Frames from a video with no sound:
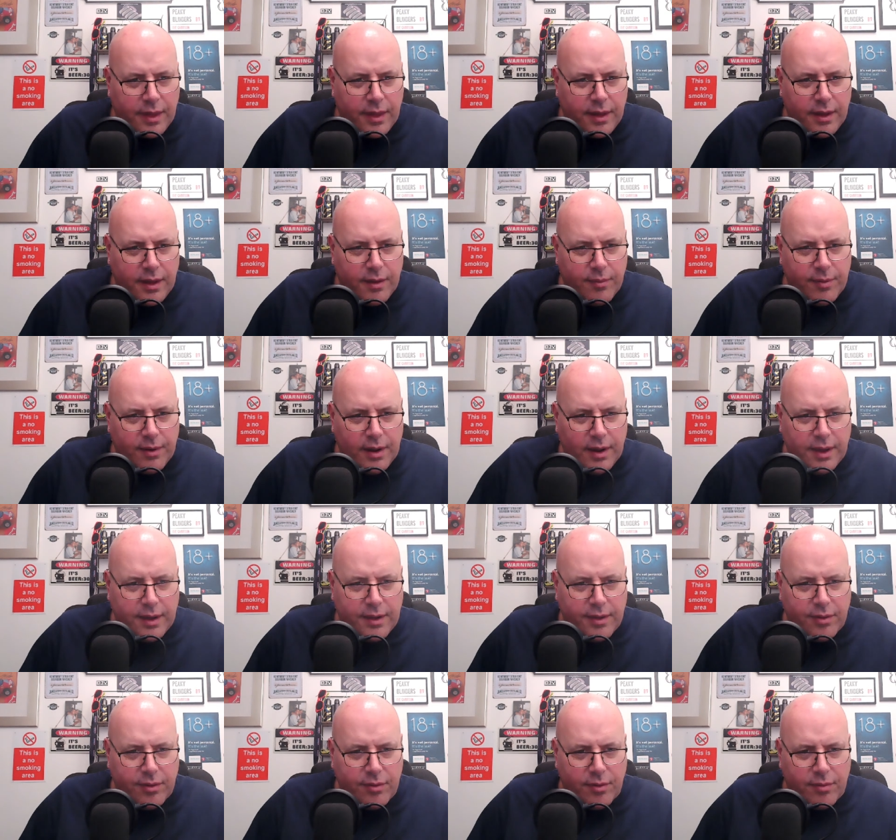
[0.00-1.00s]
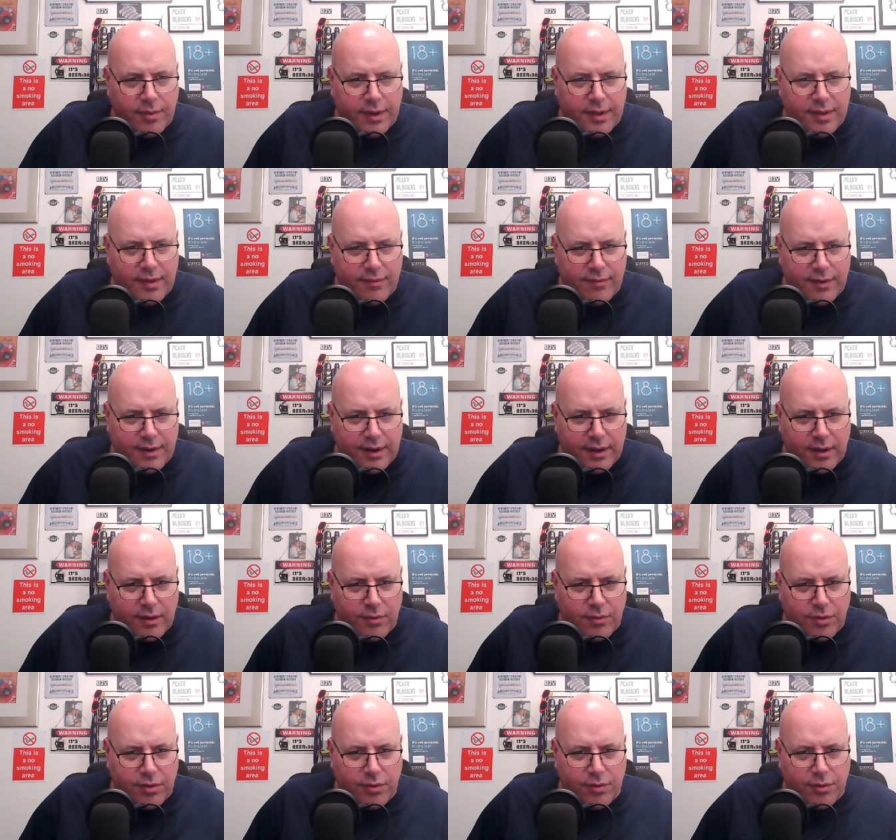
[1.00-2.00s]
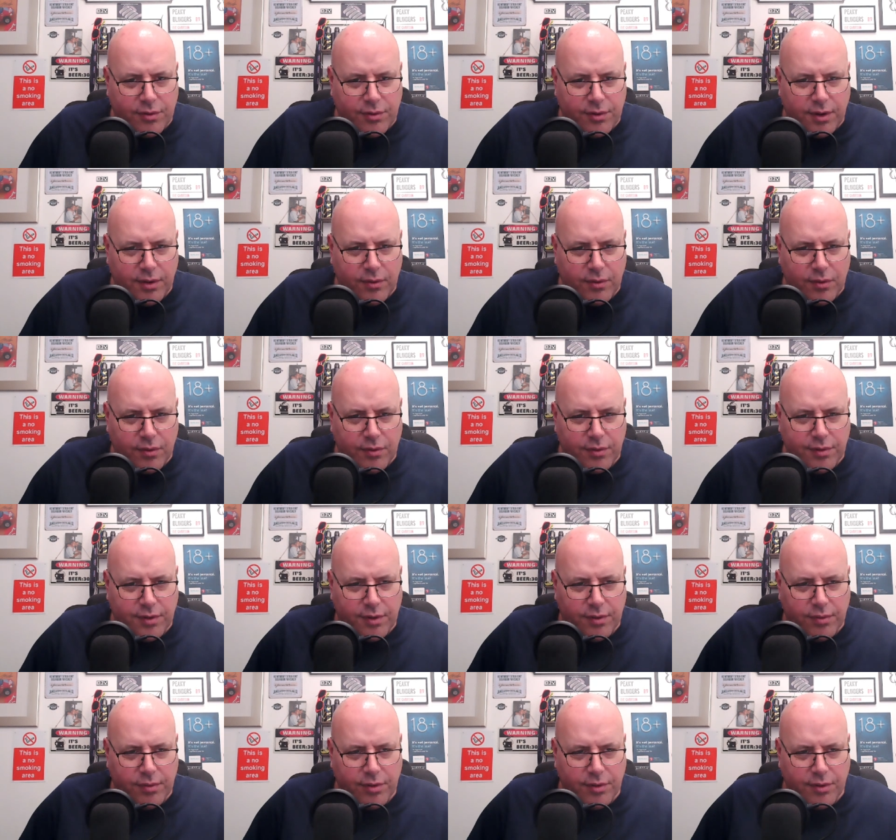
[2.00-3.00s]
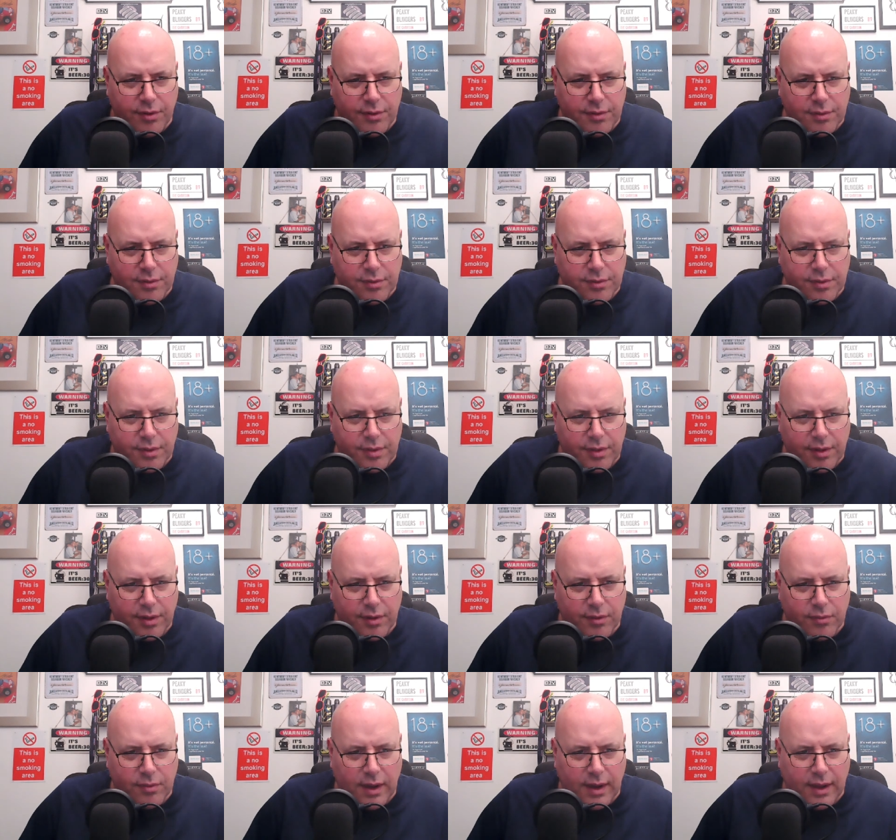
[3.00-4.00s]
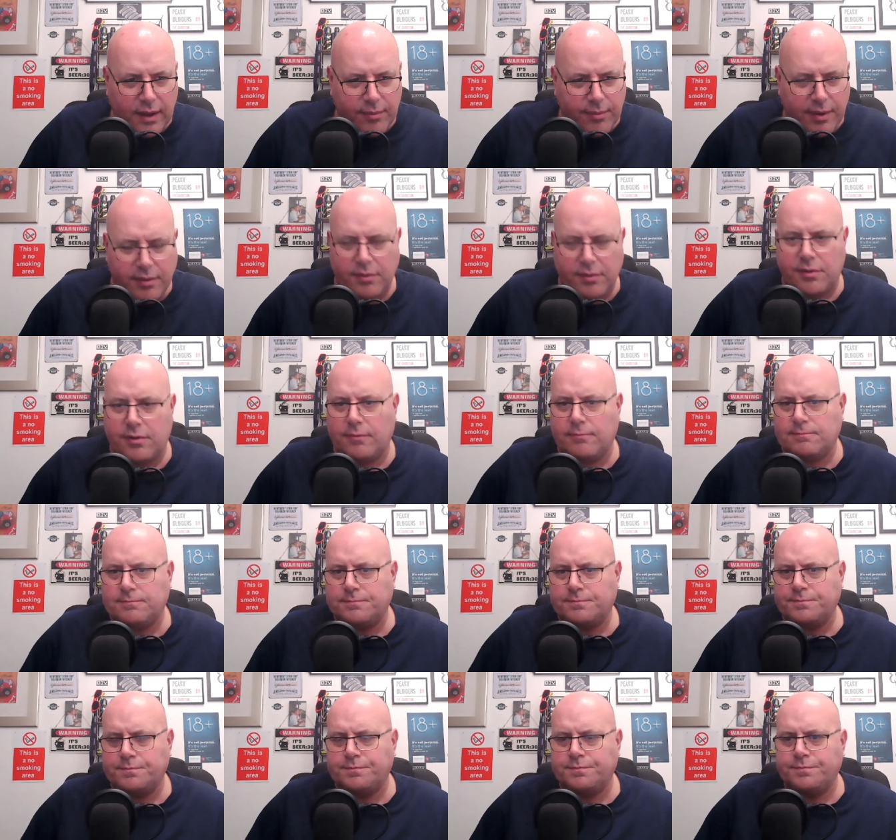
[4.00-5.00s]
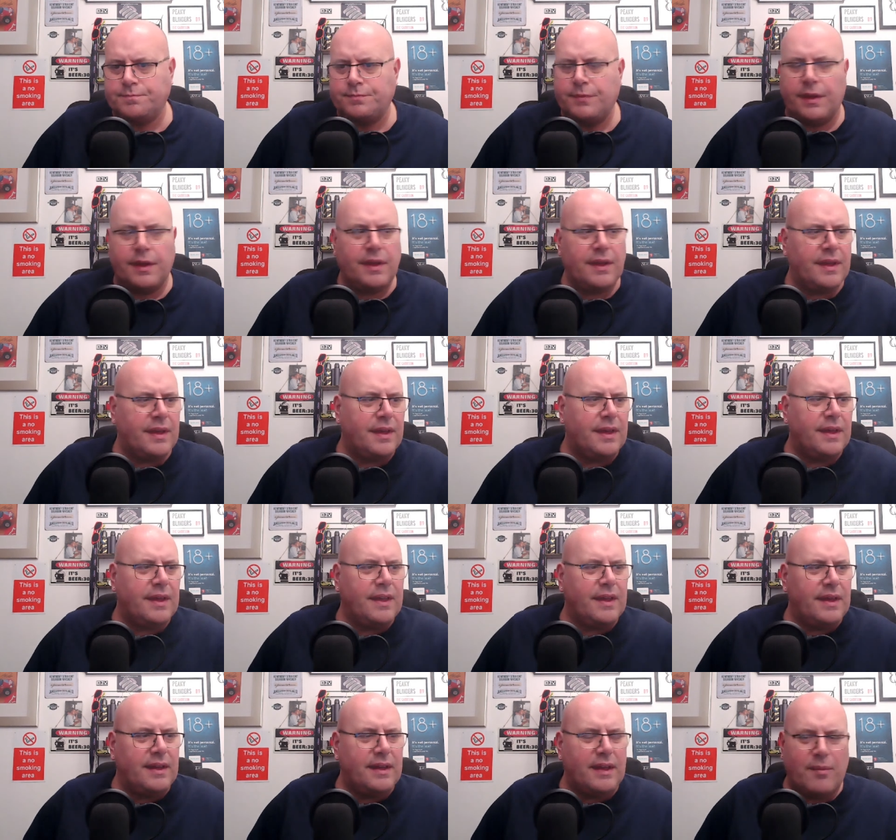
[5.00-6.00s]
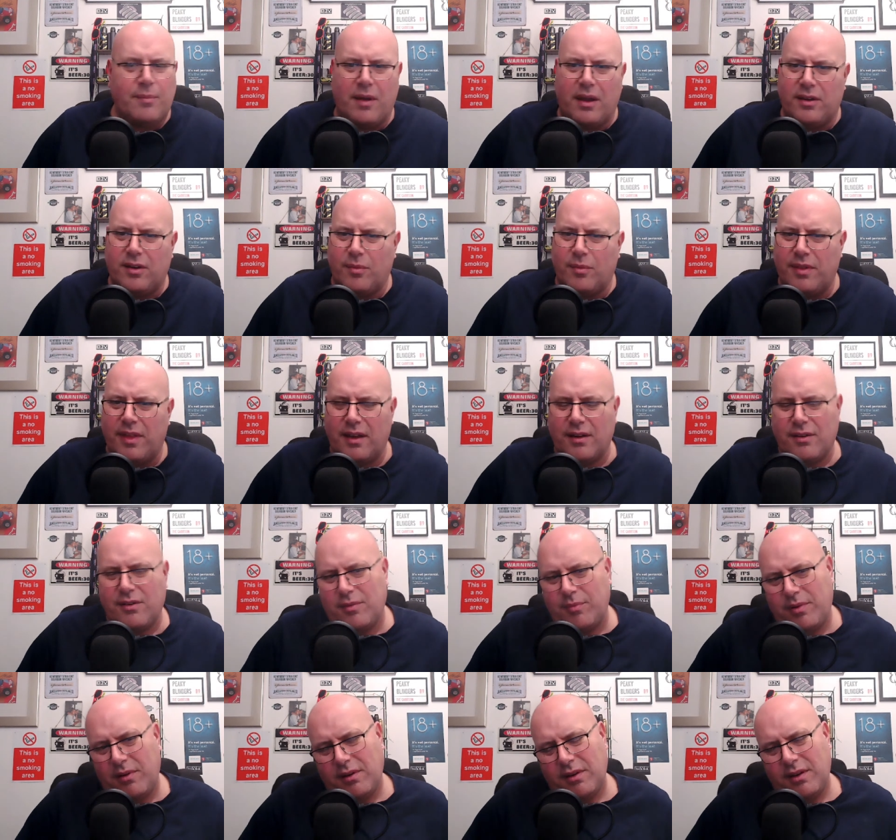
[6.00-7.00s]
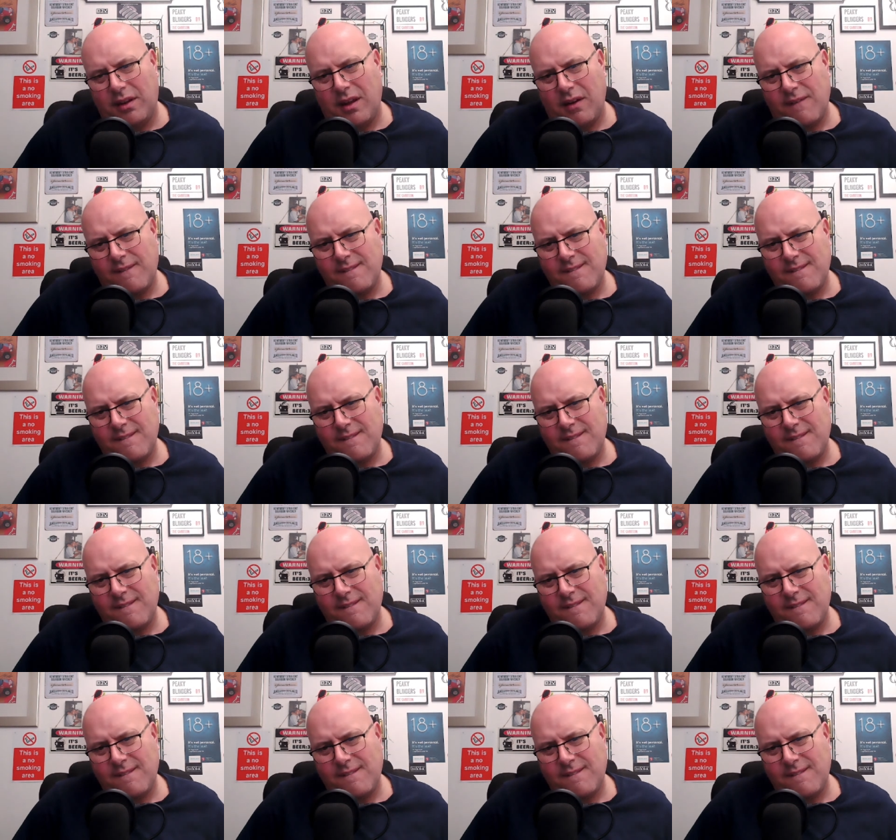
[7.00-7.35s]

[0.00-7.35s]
I've been liking your mixing videos. You should do other tutorials too, like build. I might not be that good at building now.